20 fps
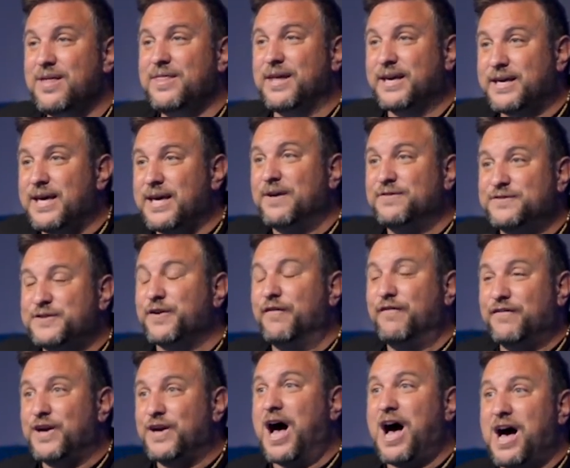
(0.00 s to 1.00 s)
The gifts
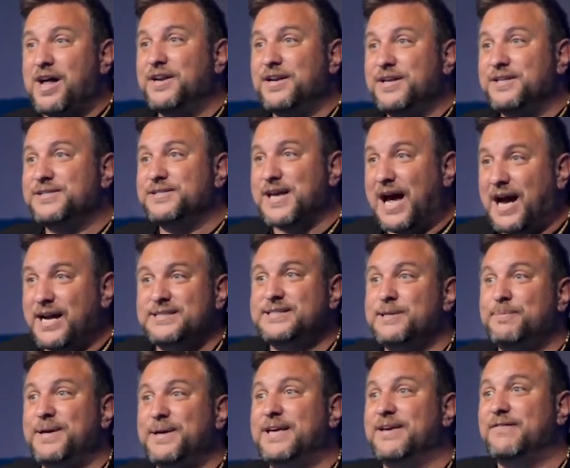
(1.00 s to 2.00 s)
of God are designed
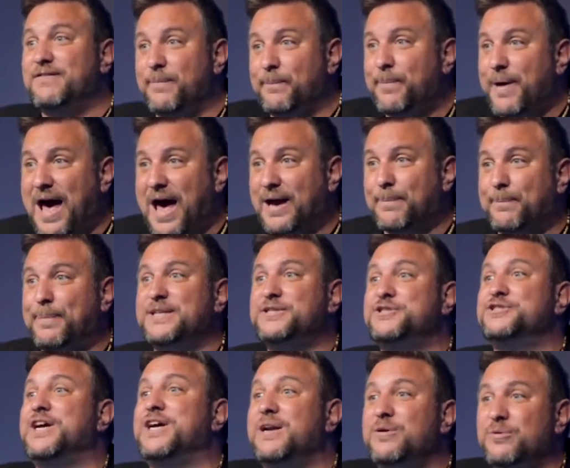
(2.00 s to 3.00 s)
to be given back. Be
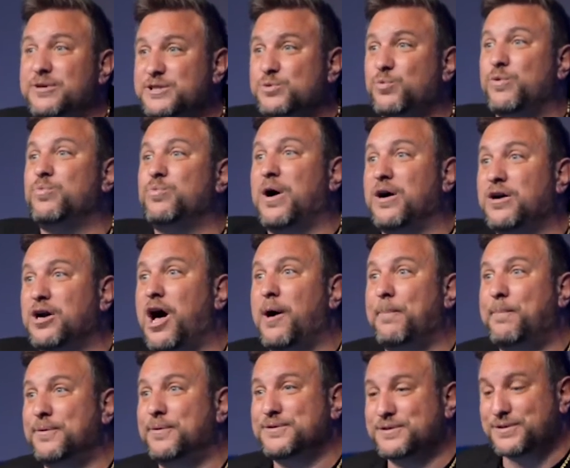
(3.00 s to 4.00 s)
generous with what
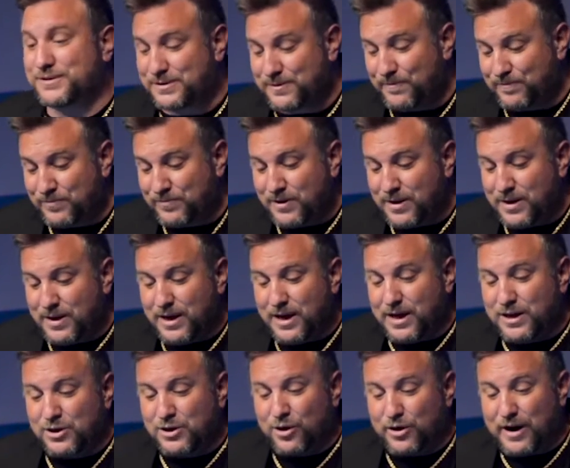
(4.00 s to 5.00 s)
God puts
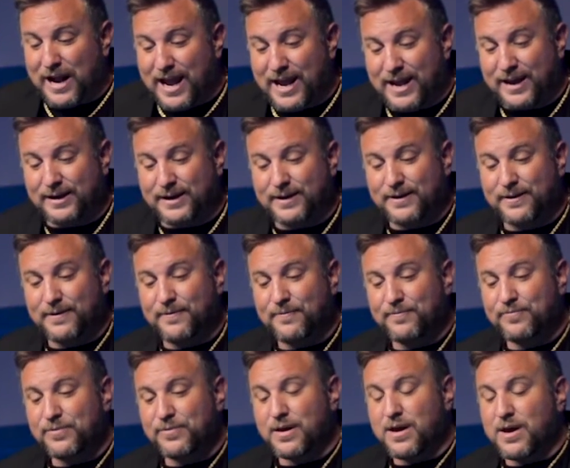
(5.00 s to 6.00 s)
in your hand.
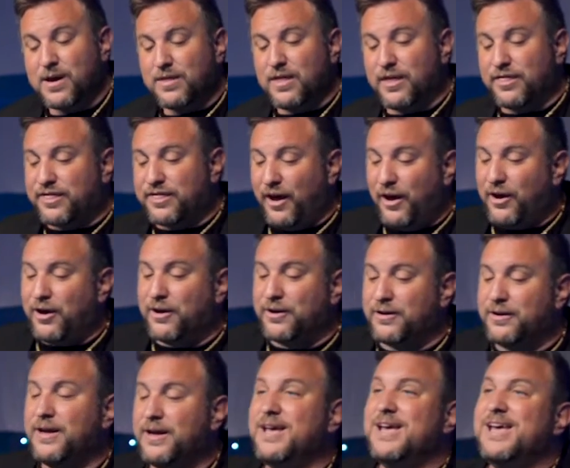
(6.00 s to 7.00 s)
The
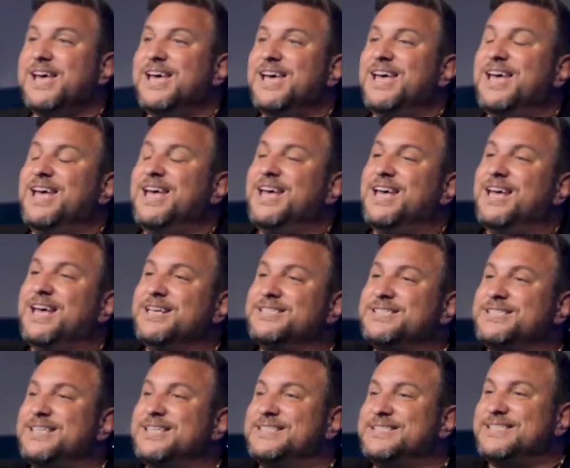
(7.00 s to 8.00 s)
third
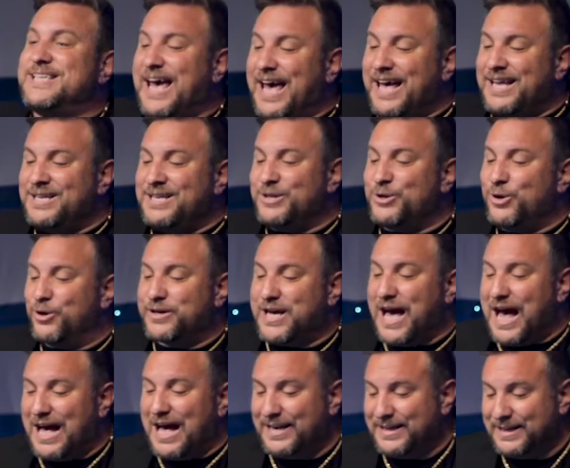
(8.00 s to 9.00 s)
is to tend your
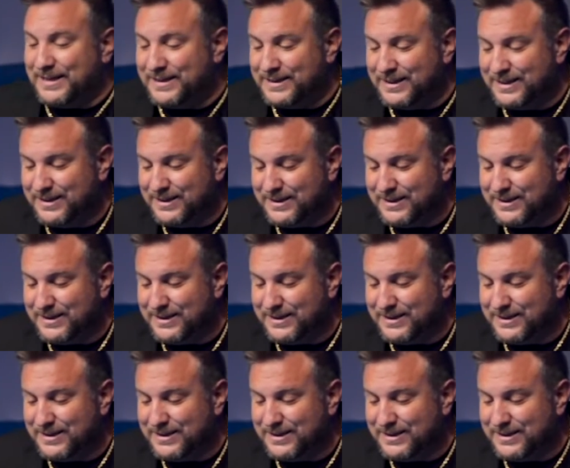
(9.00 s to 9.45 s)
garden.